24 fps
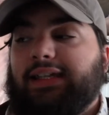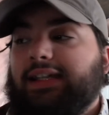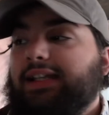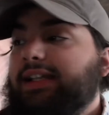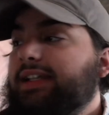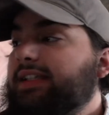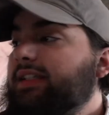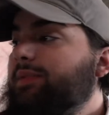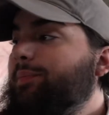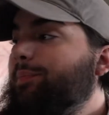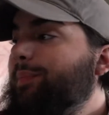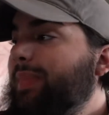It
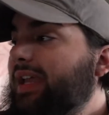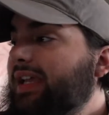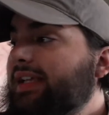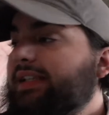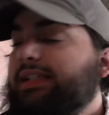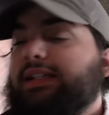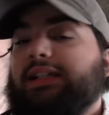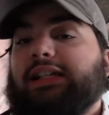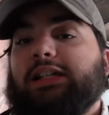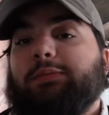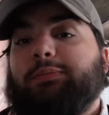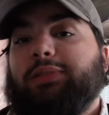is
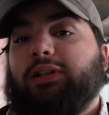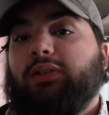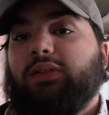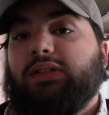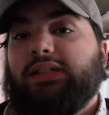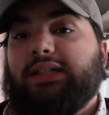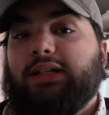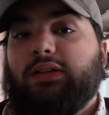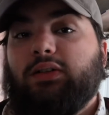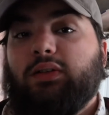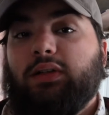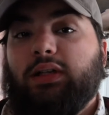amazingly built
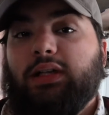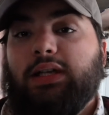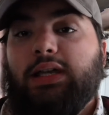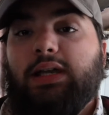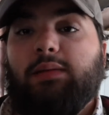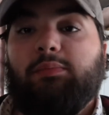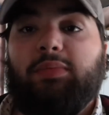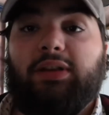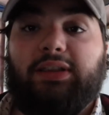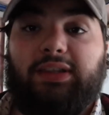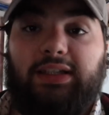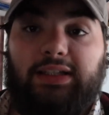out,
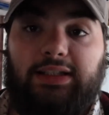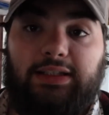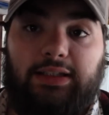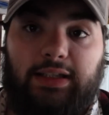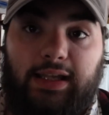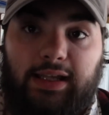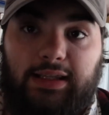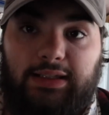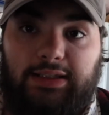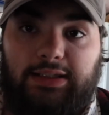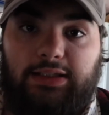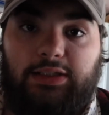but these
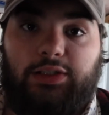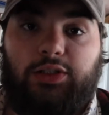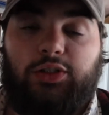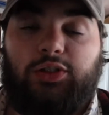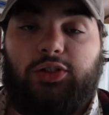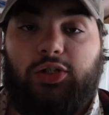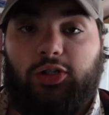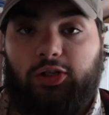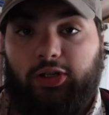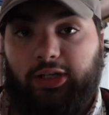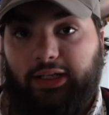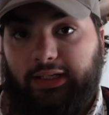lenses are
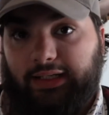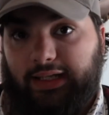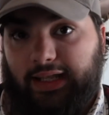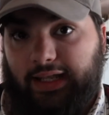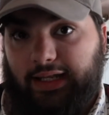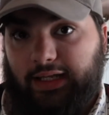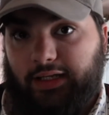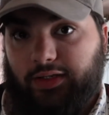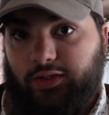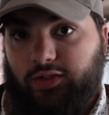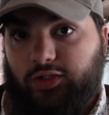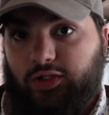starting to
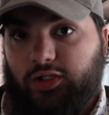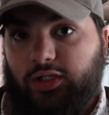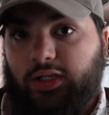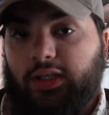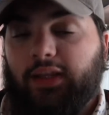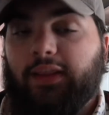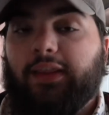age.